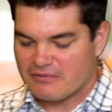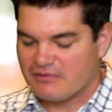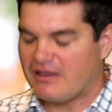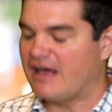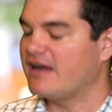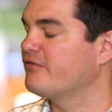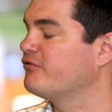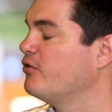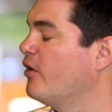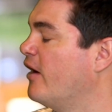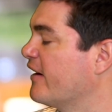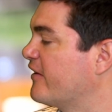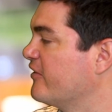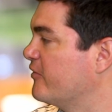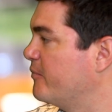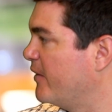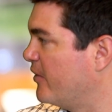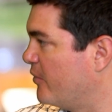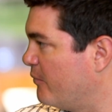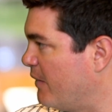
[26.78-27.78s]
a lot of talk has
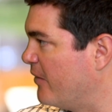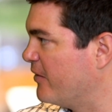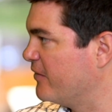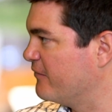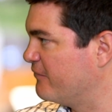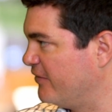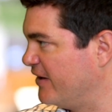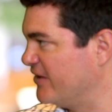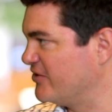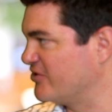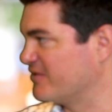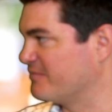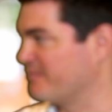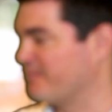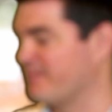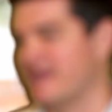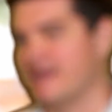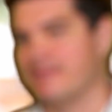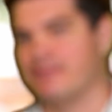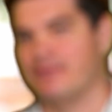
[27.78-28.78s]
been around inflation.
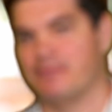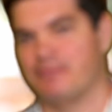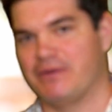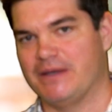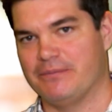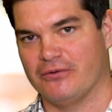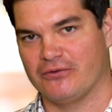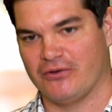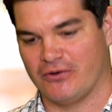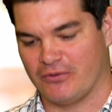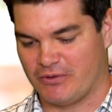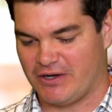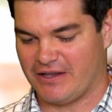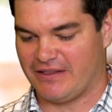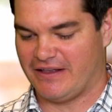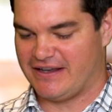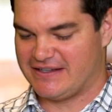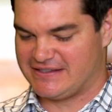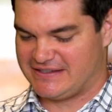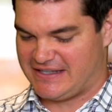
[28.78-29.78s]
People people don't
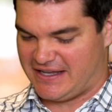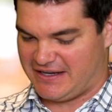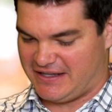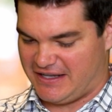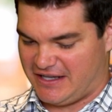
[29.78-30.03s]
realize that